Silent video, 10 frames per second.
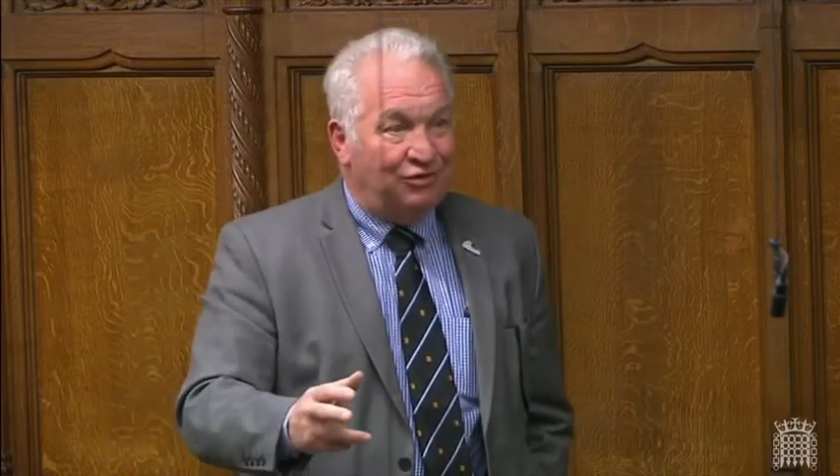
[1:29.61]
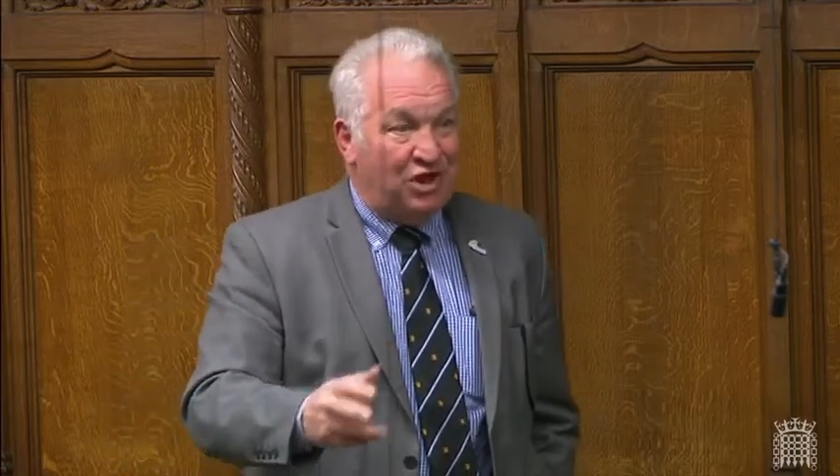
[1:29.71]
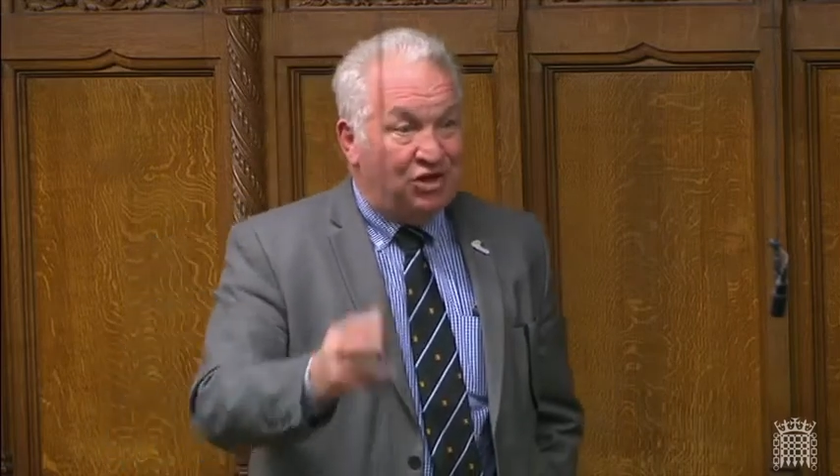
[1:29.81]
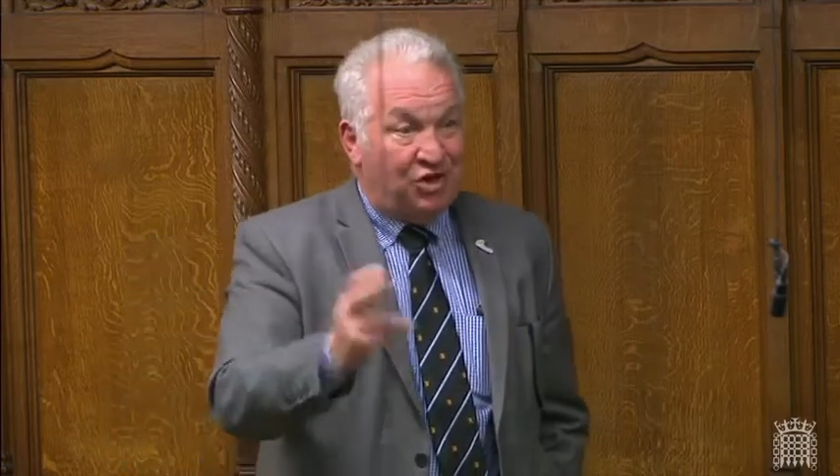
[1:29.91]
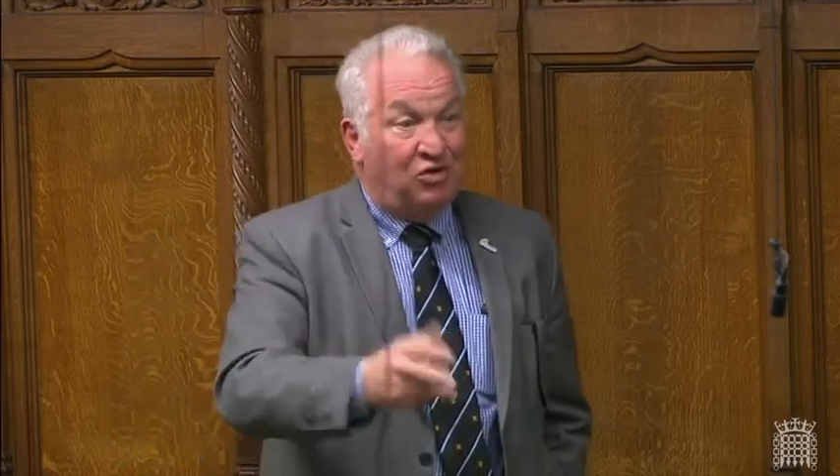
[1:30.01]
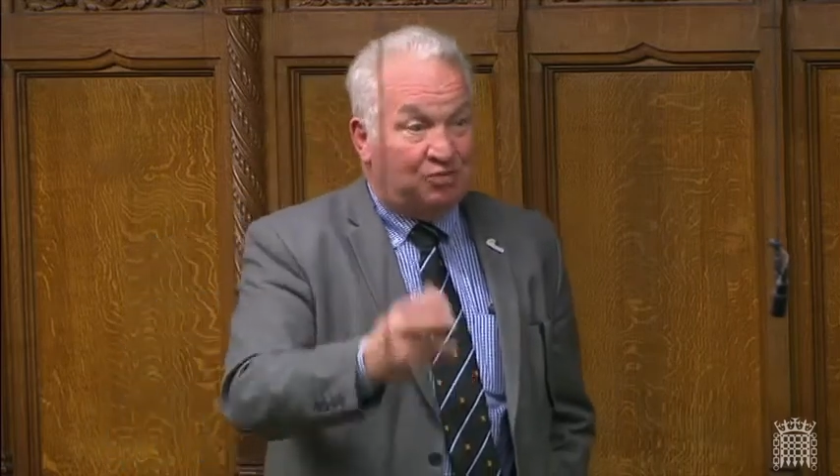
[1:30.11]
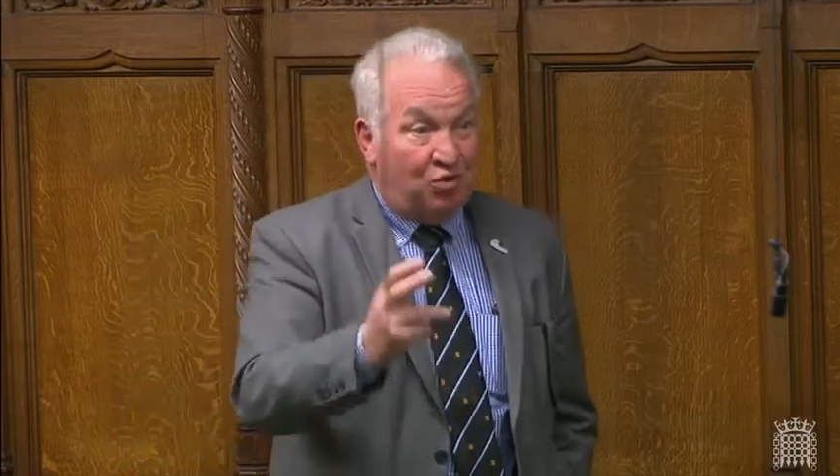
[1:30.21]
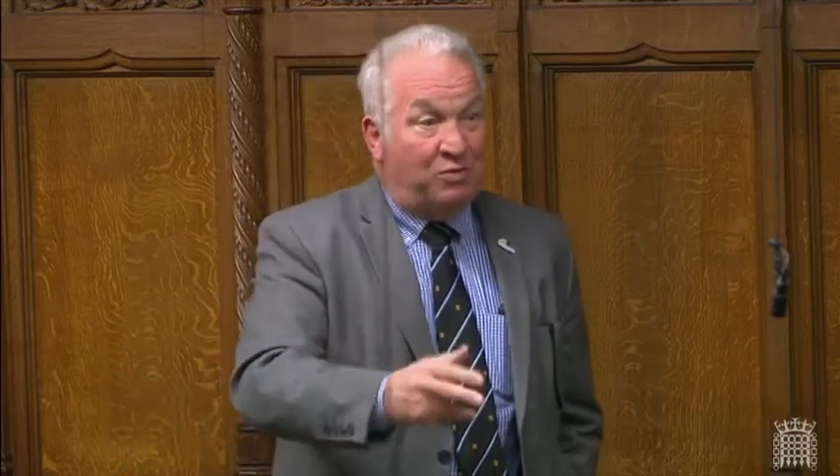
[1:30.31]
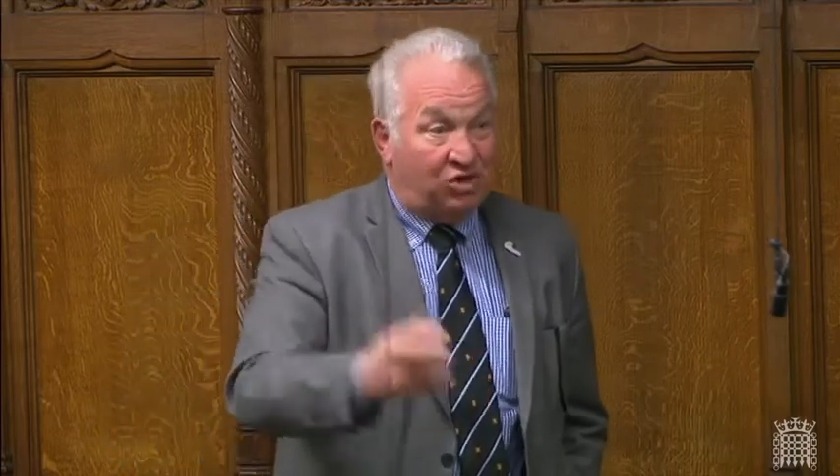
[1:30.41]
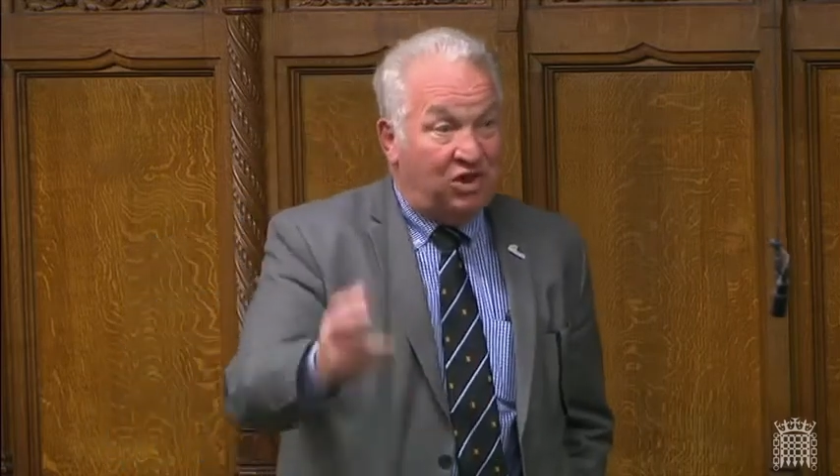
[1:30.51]
since those
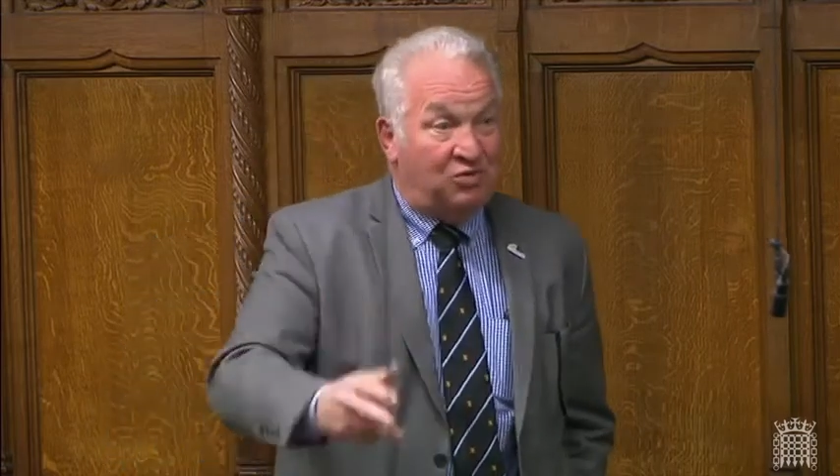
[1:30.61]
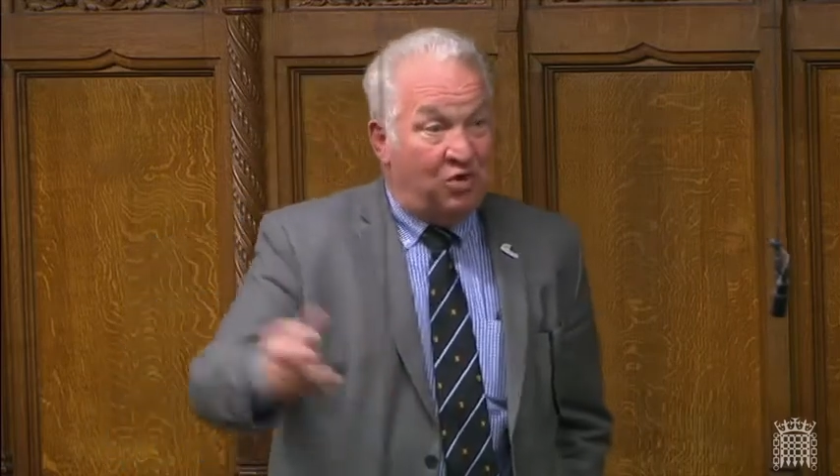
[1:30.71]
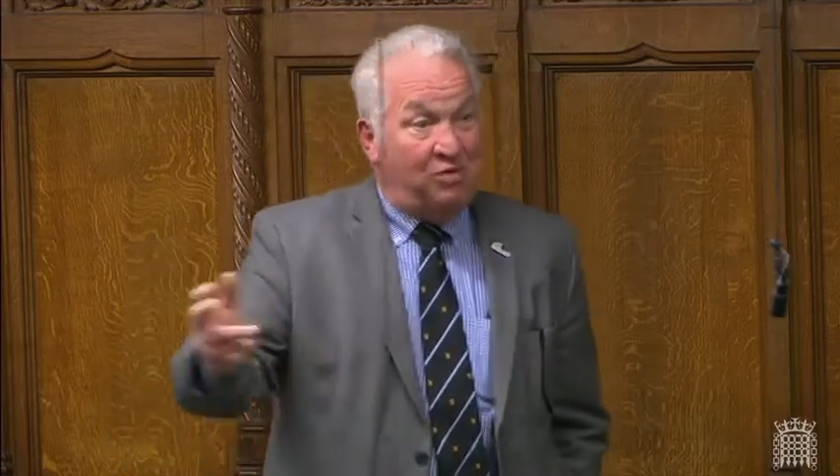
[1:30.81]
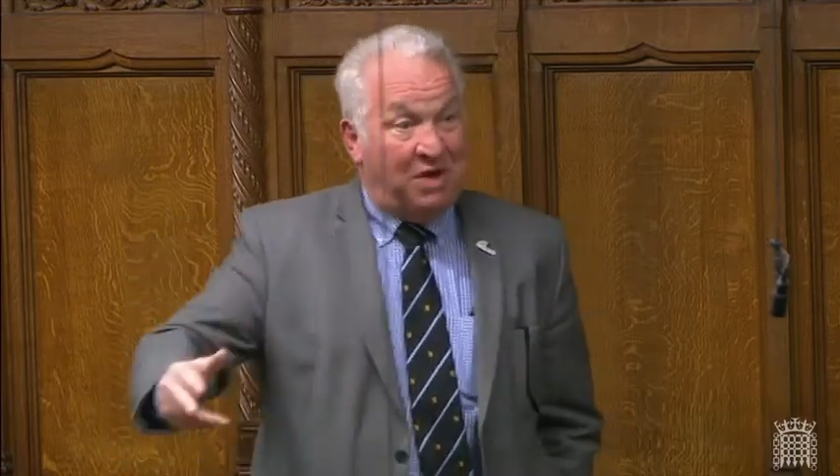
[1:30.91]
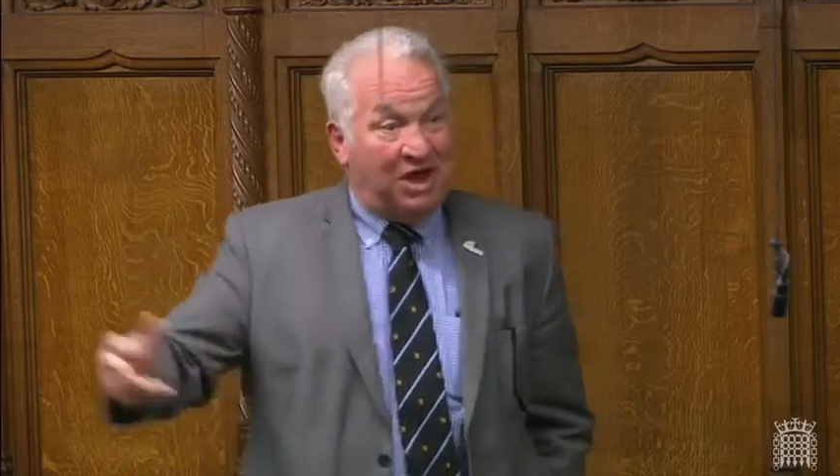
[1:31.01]
promises were